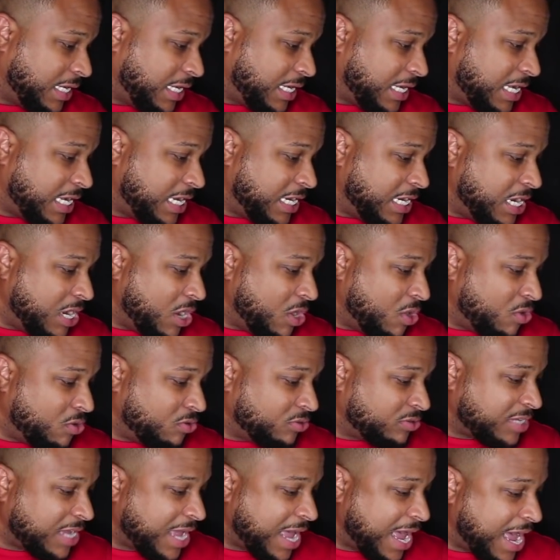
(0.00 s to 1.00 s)
He
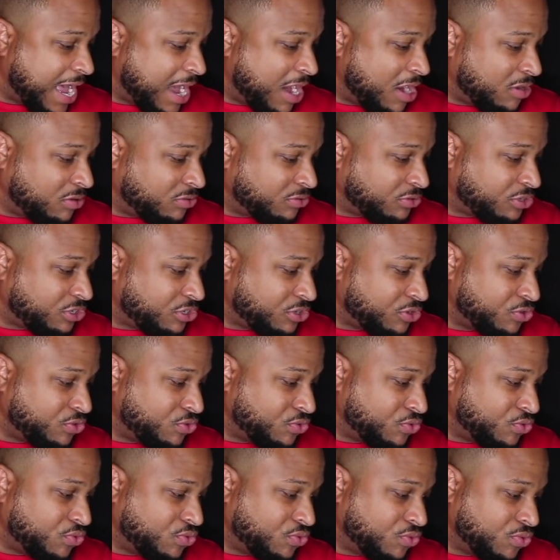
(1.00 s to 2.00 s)
knows how
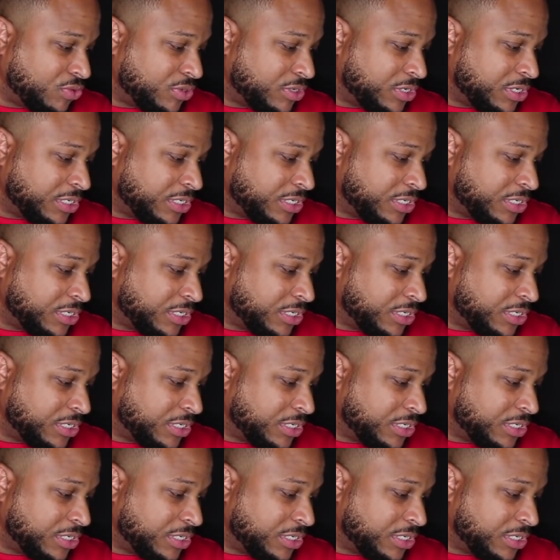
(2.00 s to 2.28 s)
to